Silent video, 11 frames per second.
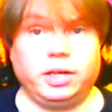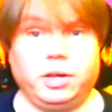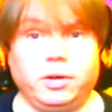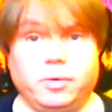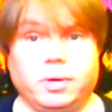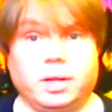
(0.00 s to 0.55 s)

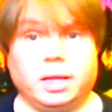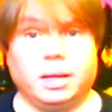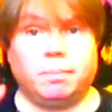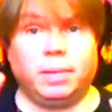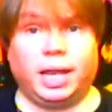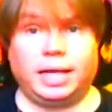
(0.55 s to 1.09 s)
you,
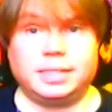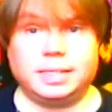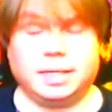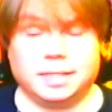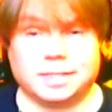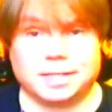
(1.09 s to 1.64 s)

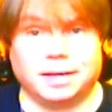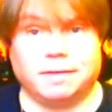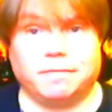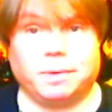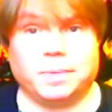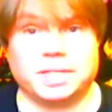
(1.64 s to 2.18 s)
blessings
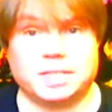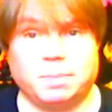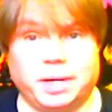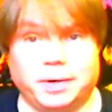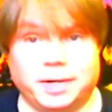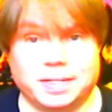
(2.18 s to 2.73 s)
from the
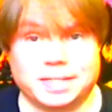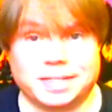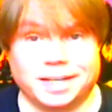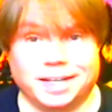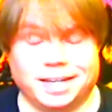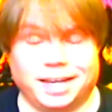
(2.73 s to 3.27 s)

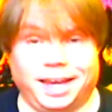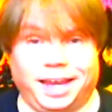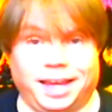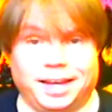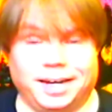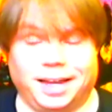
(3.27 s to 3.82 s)
spirits,
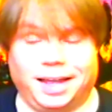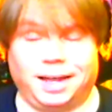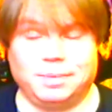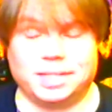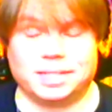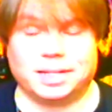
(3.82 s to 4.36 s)
and
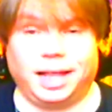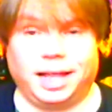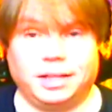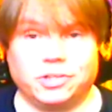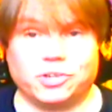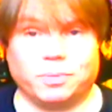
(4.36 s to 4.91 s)
I'm just glad
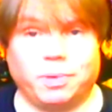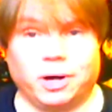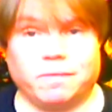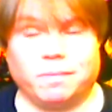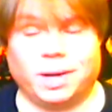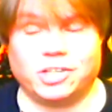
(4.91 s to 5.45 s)
that you're
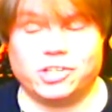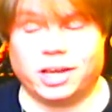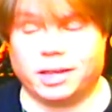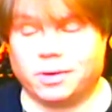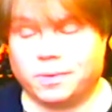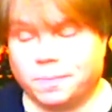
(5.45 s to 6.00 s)
part of my
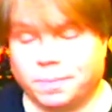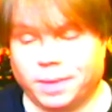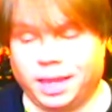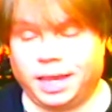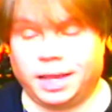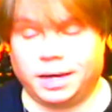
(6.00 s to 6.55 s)
channel.
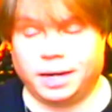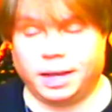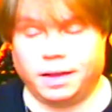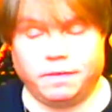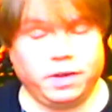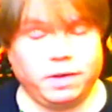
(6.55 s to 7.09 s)
And
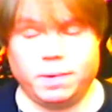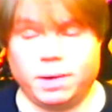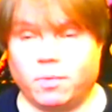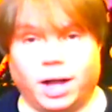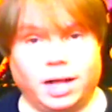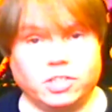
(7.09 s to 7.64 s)
if you've been
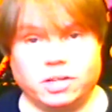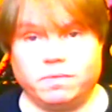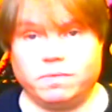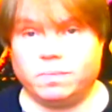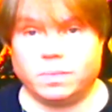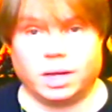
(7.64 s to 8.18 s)

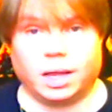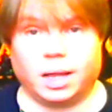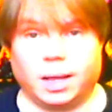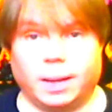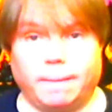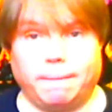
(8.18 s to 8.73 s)
watching,
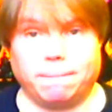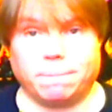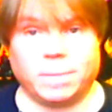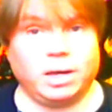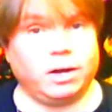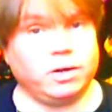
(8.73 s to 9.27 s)

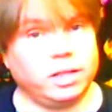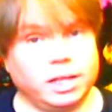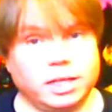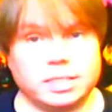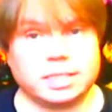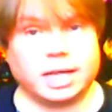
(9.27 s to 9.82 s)
you know,
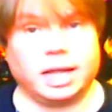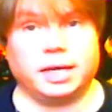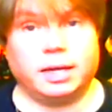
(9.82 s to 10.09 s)
this is kind of